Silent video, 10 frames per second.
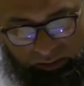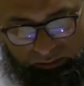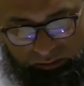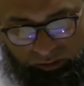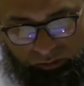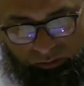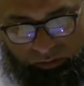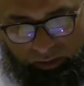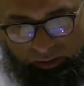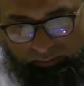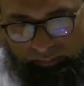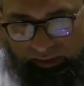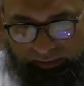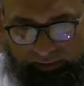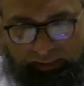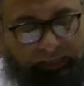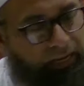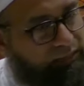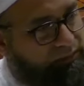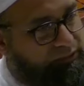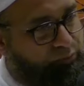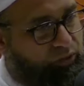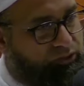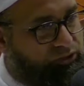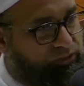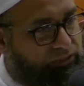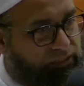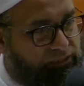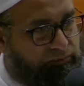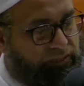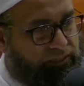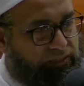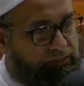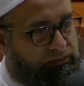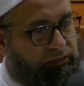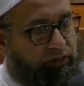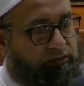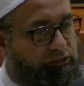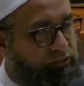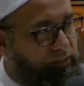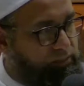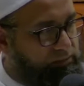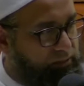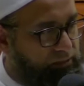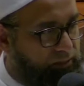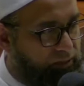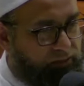So, and then he has his progeny, his minions, they are the shayateen.